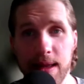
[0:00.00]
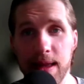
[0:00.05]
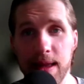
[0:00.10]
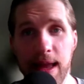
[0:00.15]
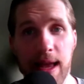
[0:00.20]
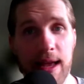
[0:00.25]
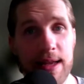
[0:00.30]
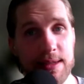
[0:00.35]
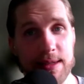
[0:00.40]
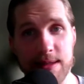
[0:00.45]

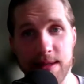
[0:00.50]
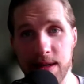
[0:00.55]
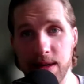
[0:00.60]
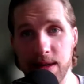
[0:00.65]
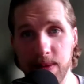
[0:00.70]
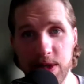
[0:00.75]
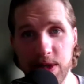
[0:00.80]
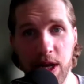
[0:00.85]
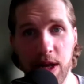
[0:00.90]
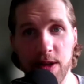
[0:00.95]
yes, it's going
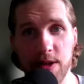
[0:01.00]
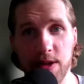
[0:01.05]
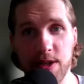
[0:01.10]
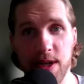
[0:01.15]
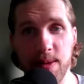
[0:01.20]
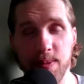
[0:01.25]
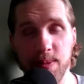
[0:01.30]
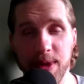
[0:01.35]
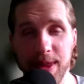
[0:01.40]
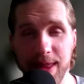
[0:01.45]
to be
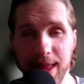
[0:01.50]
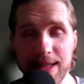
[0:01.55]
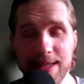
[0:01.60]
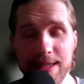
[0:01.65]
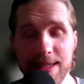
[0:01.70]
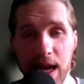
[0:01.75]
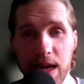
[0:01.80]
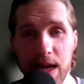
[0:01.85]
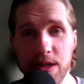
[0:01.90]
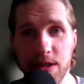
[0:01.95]
challenging, but
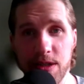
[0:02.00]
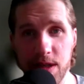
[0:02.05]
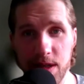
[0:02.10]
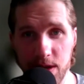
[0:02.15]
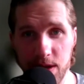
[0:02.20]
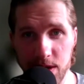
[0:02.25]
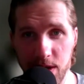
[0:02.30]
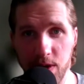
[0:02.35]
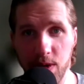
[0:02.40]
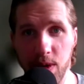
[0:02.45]
that's actually
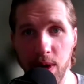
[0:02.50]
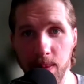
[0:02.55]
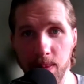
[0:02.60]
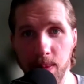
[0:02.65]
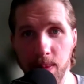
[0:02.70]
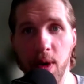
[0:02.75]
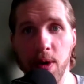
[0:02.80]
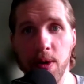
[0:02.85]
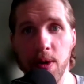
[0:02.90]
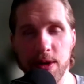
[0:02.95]
the great
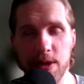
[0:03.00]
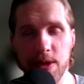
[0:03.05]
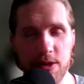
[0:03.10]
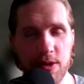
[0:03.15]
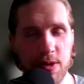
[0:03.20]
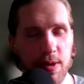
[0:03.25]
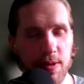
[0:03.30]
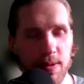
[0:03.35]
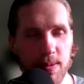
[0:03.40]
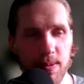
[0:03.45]
part is
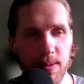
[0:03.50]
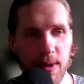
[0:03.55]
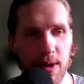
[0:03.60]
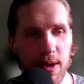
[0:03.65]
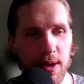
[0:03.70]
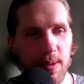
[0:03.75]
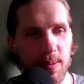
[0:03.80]
you even